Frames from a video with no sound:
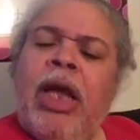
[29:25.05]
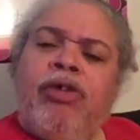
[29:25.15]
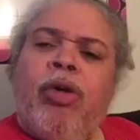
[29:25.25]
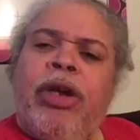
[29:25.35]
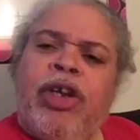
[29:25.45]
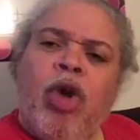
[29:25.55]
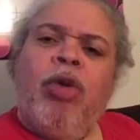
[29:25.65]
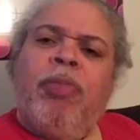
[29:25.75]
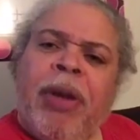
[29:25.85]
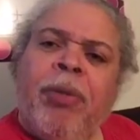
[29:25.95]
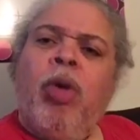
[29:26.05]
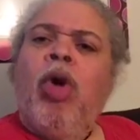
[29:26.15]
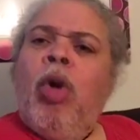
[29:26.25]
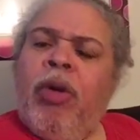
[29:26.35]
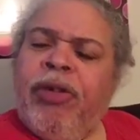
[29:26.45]
is going to deal with people
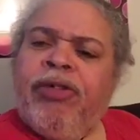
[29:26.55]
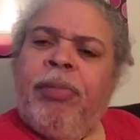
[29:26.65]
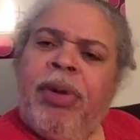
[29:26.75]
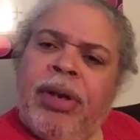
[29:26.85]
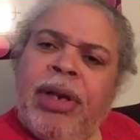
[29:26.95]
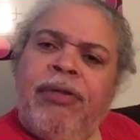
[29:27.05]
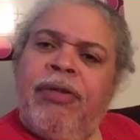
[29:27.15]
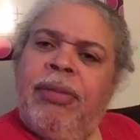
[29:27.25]
with disabilities.